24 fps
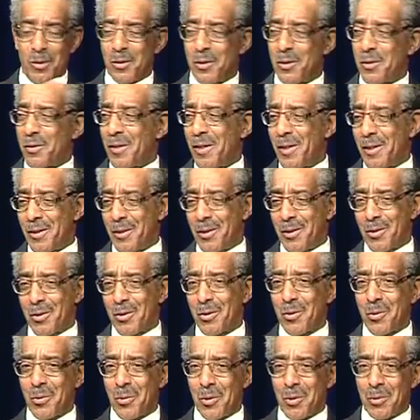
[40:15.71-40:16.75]
things in the
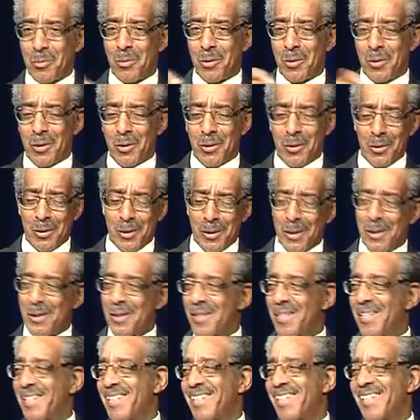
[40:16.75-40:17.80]
stores, put the little 10
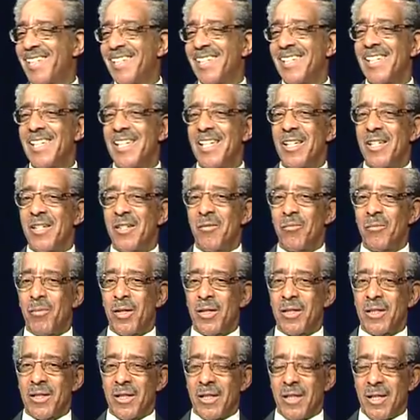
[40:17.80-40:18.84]
cents in.
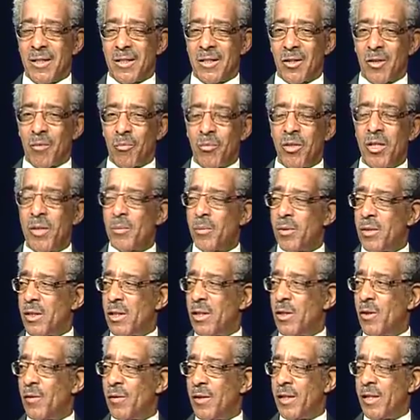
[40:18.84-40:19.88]
But so people
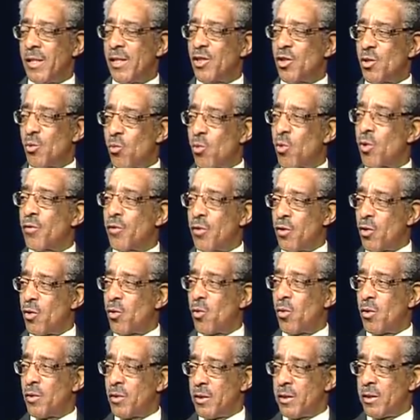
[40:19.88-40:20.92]
know that it is a worthy
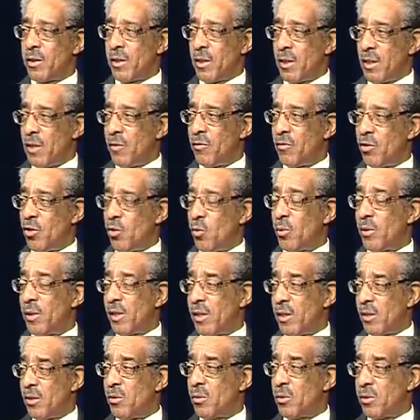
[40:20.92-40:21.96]
cause to give to when they
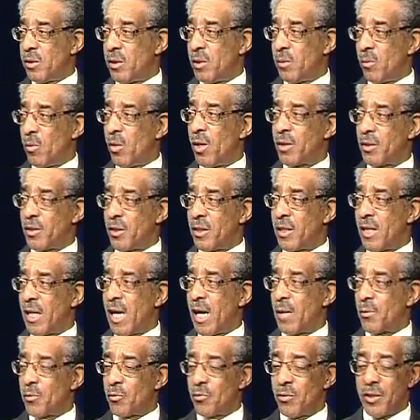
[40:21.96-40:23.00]
do see March of
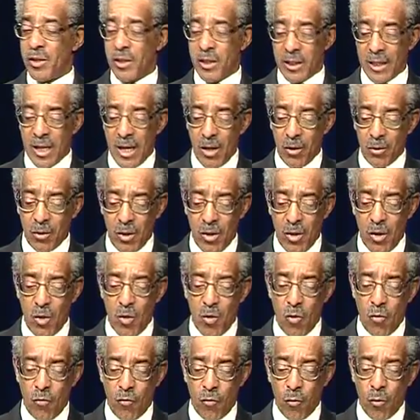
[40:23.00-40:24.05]
Dimes reaching out
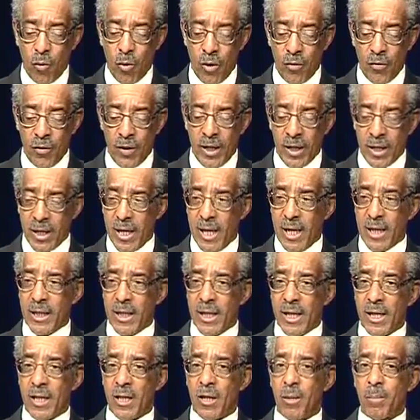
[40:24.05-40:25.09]
for that kind of
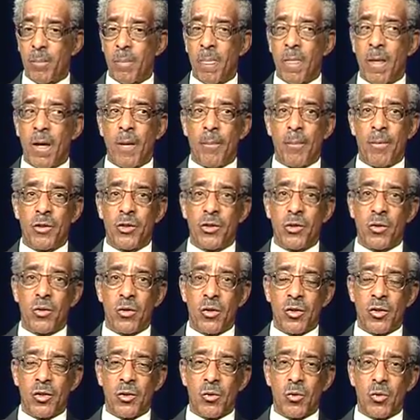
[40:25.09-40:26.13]
help. But you
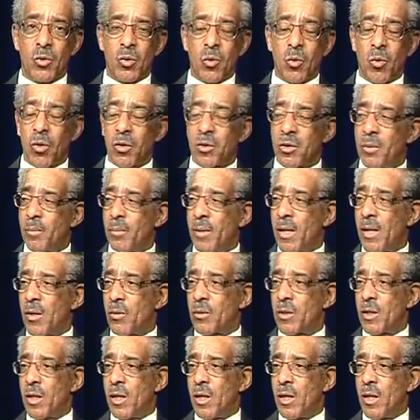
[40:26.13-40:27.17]
also talked about
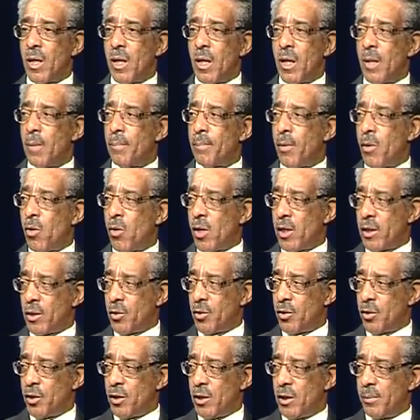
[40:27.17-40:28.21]

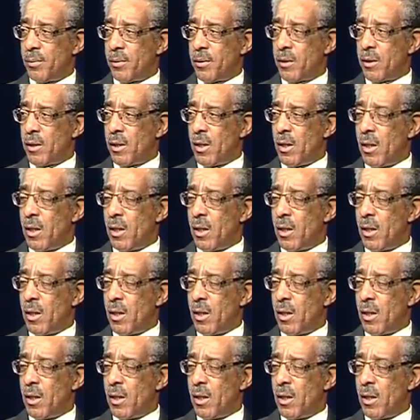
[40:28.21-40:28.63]
partnerships.